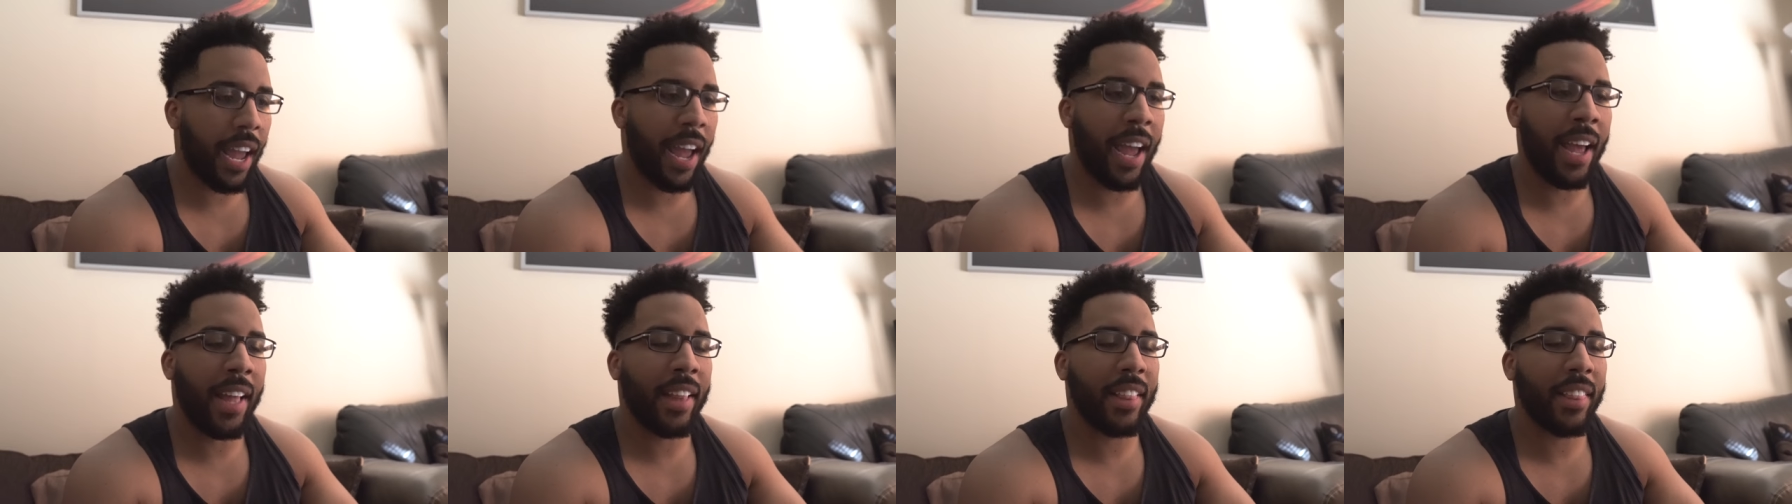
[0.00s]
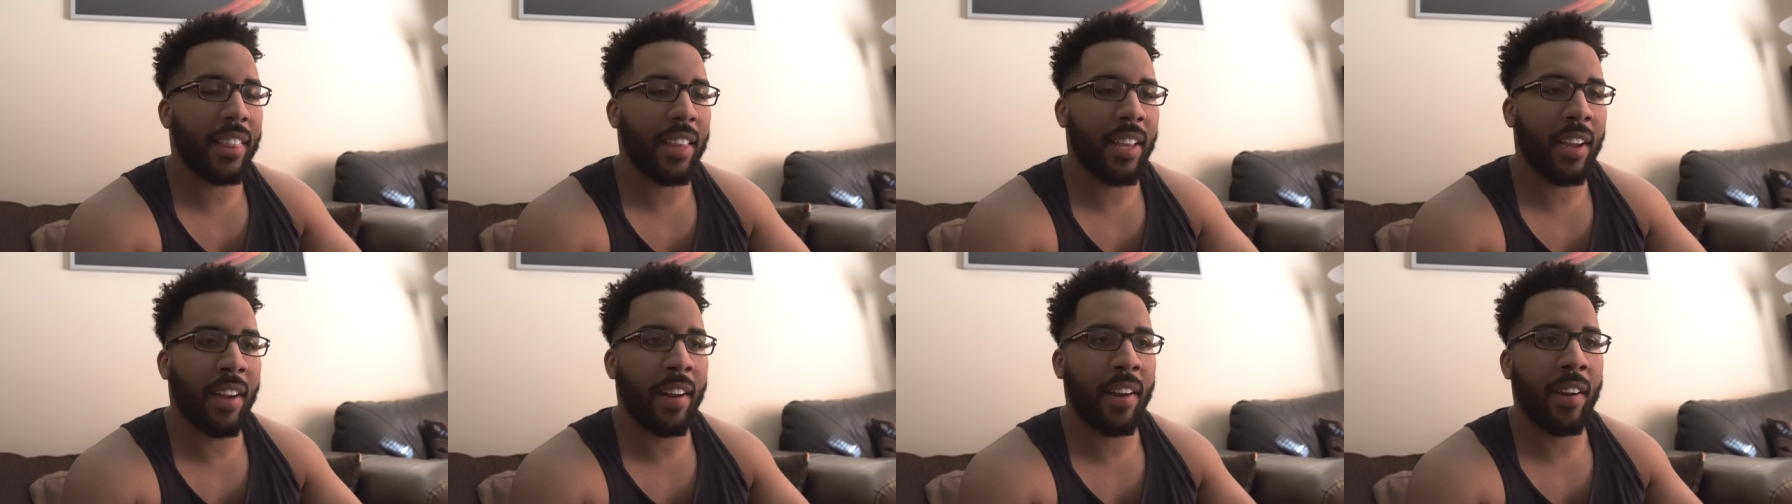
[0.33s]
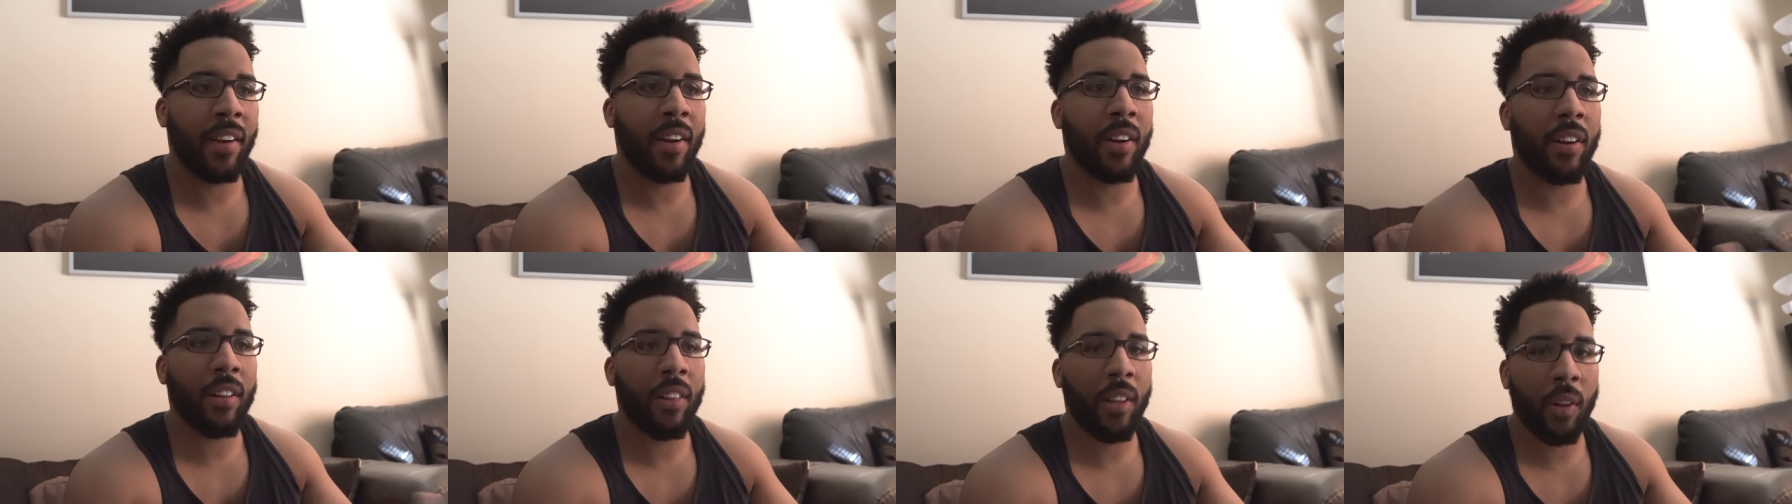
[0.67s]
at
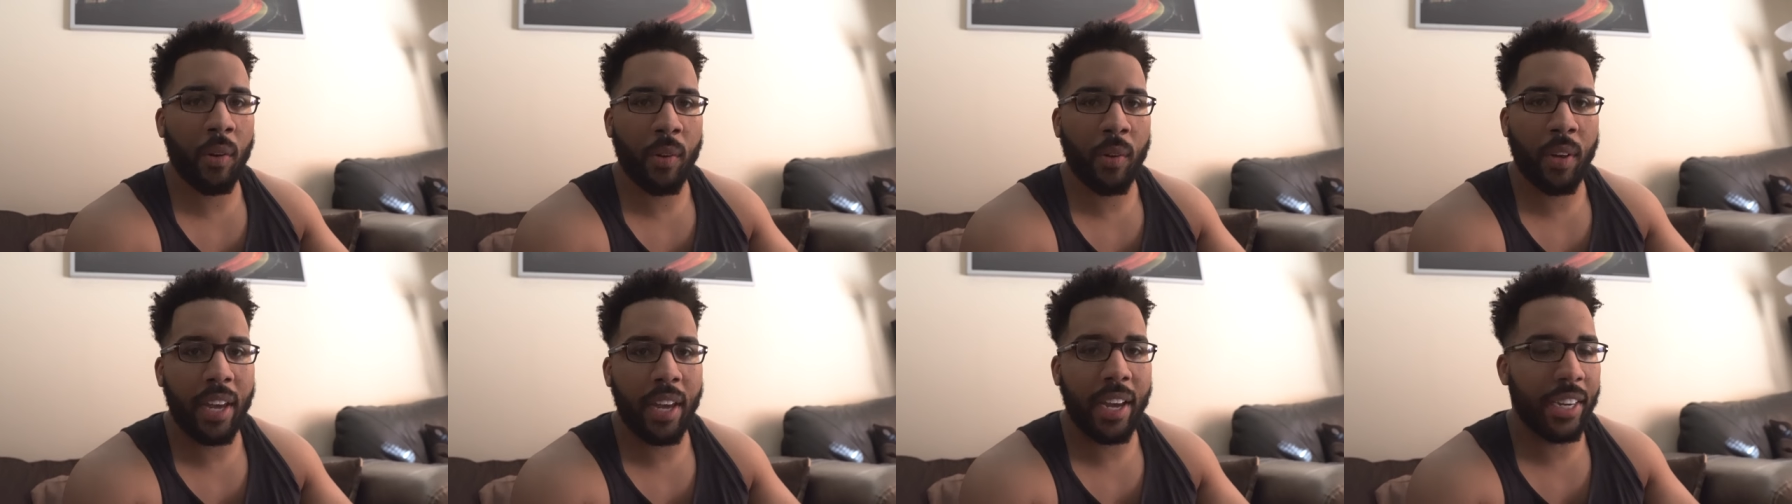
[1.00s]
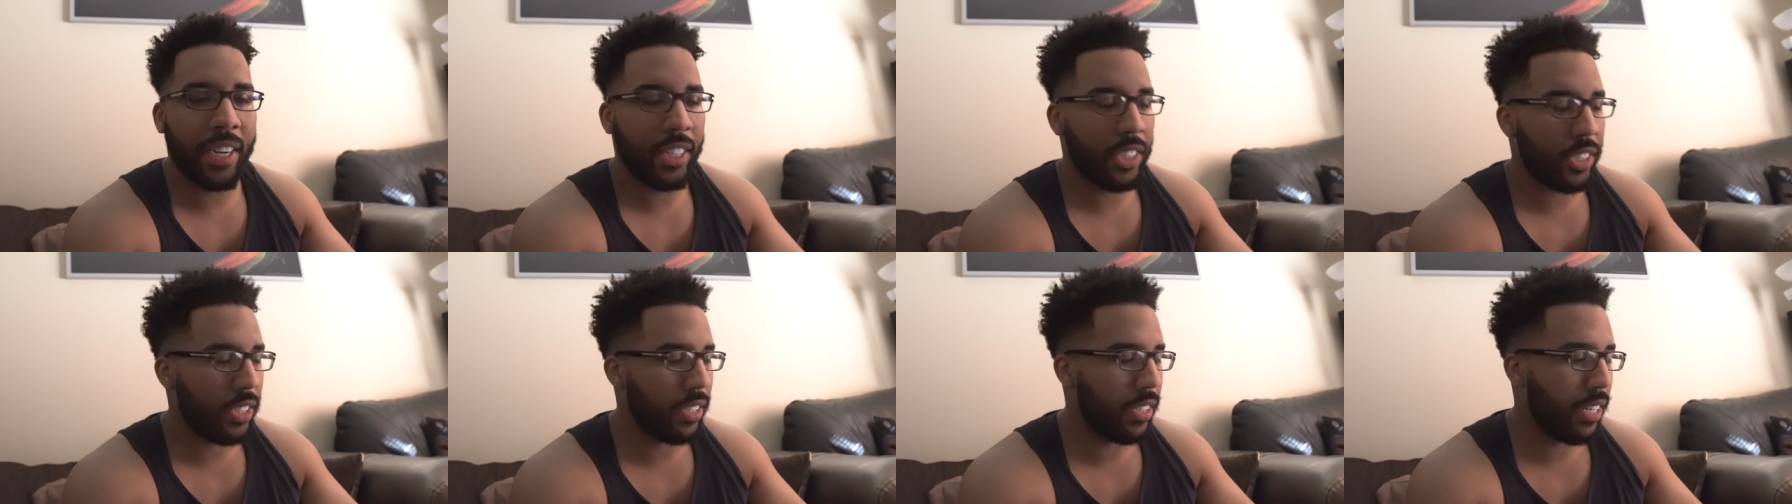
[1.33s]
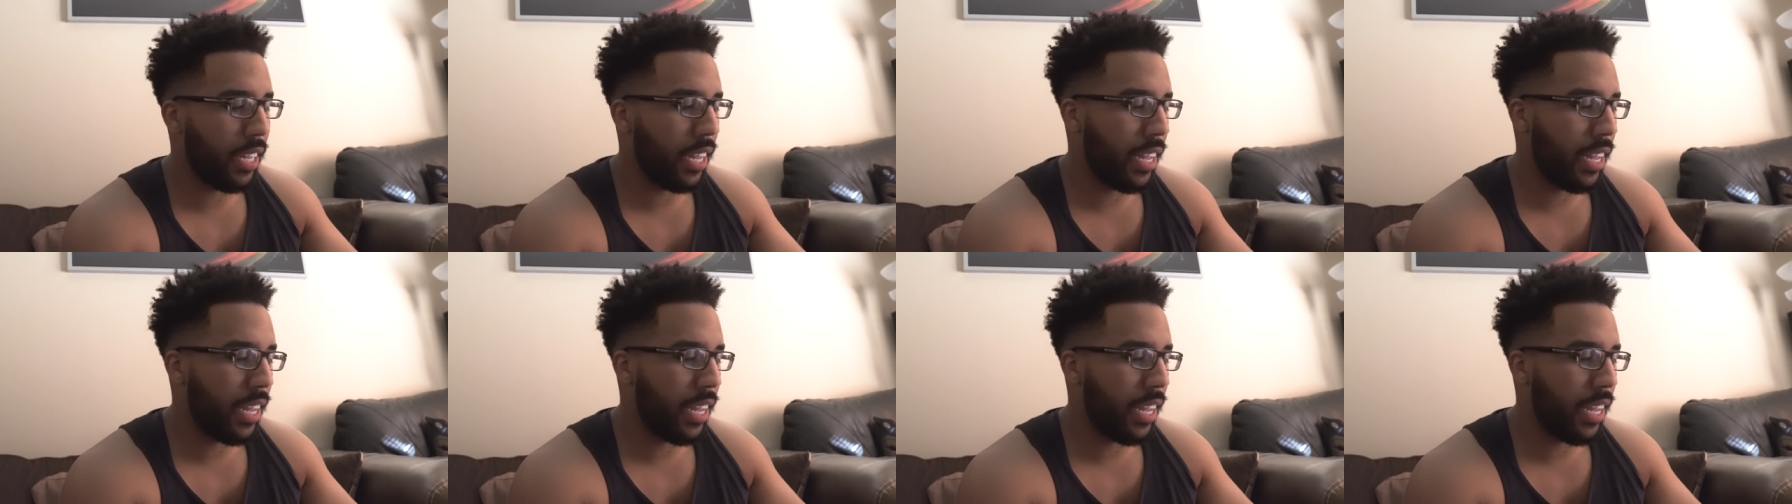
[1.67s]
their location,